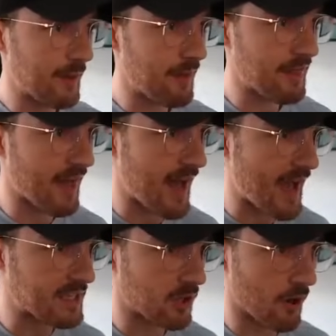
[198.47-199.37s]
Give me
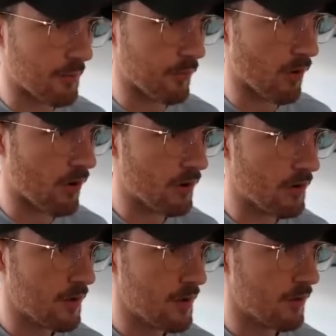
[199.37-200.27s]
that. Go to
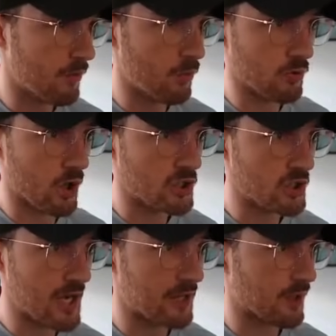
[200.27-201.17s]
Bron. Oh, don't
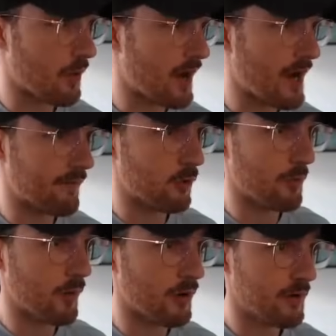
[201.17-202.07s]
you dare throw a half
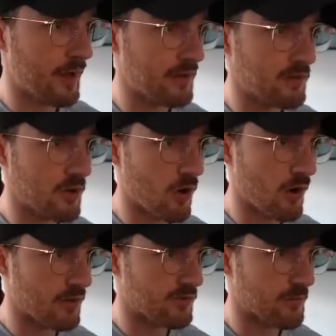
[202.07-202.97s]
court, Bron. That is
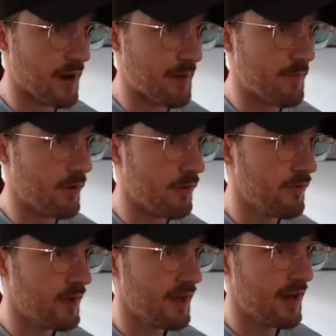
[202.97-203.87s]
not a smart
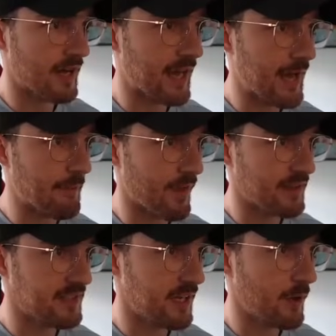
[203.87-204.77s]
move. Hakeem,
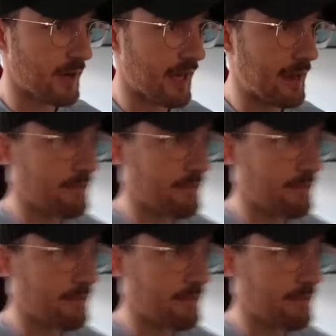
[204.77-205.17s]
I see you, Hakeem.